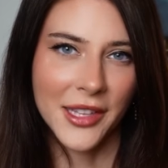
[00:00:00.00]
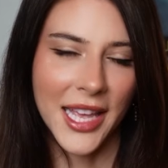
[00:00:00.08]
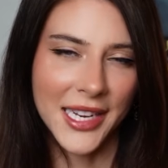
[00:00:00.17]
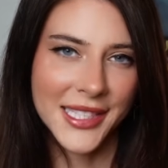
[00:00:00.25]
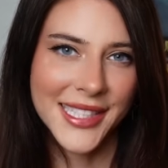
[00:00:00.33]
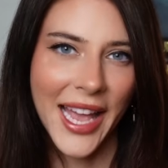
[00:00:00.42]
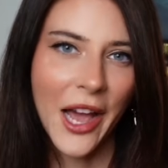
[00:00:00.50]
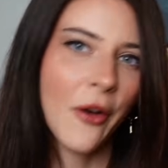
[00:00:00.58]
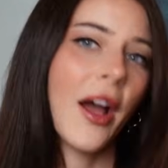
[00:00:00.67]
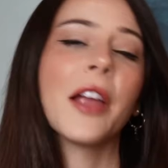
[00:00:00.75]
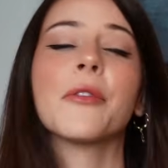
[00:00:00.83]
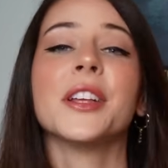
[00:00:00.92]
That is how
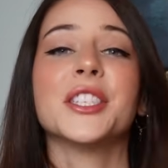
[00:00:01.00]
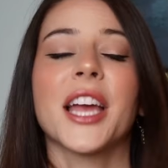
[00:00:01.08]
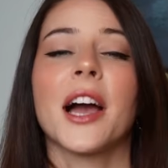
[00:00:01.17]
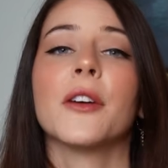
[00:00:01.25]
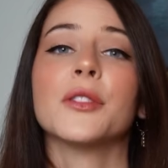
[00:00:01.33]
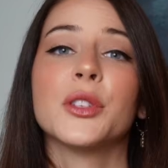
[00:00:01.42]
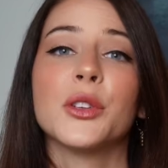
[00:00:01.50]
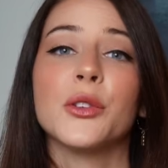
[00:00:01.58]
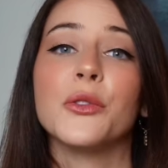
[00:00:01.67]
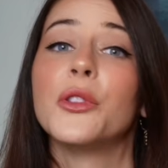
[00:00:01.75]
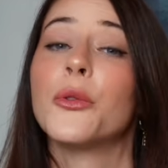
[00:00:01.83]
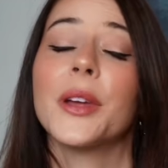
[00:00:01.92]
I reach out
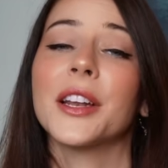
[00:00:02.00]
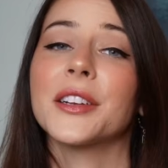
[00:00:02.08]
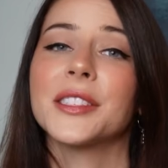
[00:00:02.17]
to the winner.